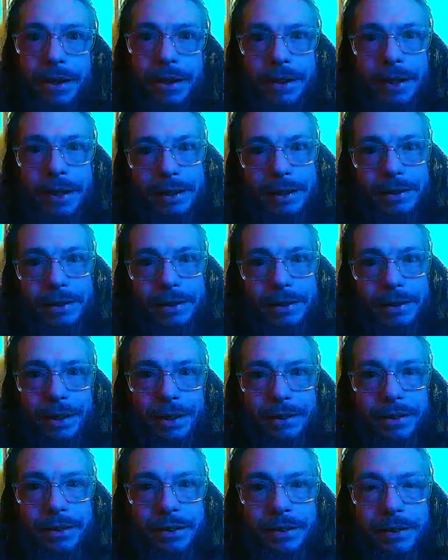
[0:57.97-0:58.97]
That's
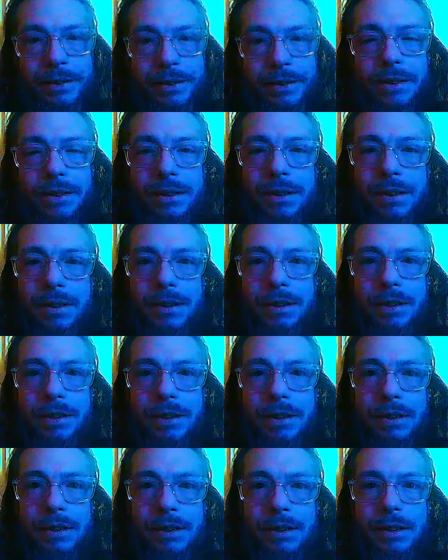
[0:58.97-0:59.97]
it.
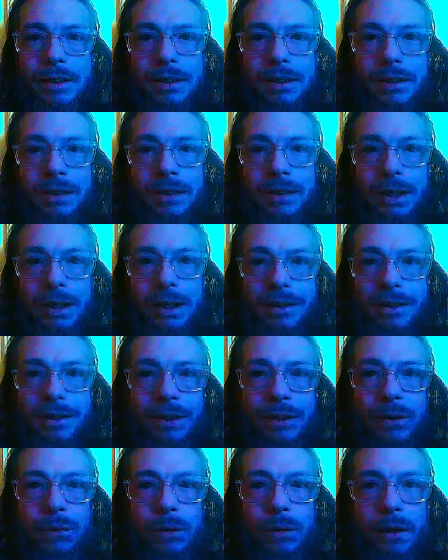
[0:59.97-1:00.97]
Yes,
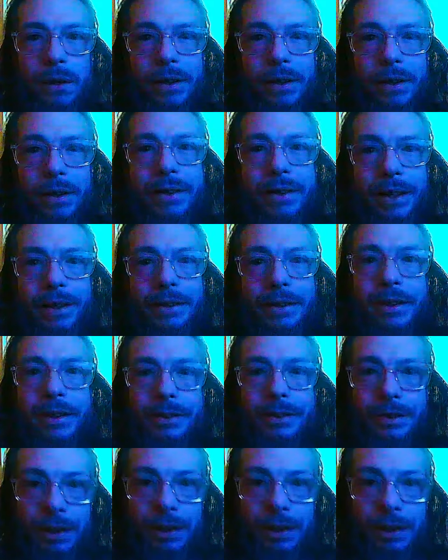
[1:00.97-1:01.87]
it's very addicting.